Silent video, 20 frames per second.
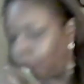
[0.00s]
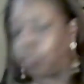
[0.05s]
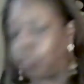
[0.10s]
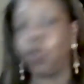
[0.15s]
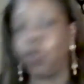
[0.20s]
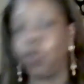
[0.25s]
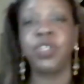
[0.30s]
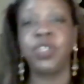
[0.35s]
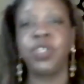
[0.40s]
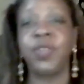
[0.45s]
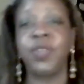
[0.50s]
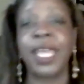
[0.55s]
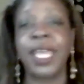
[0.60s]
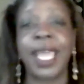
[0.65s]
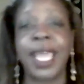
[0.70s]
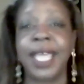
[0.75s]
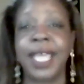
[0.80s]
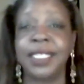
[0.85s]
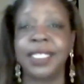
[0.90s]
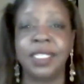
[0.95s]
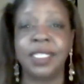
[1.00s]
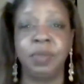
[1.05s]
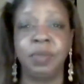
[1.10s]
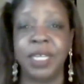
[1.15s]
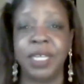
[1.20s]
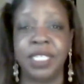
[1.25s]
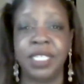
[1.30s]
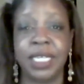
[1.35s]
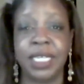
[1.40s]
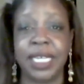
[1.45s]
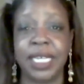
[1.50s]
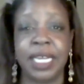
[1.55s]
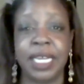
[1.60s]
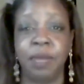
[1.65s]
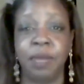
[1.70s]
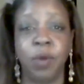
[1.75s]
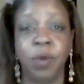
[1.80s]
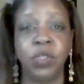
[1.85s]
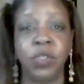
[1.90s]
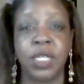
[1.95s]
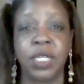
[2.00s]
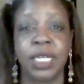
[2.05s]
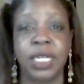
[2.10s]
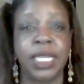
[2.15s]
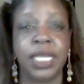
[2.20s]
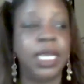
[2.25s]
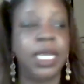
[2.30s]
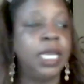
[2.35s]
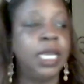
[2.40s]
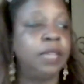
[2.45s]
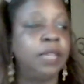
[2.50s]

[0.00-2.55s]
torture their asses mentally and emotionally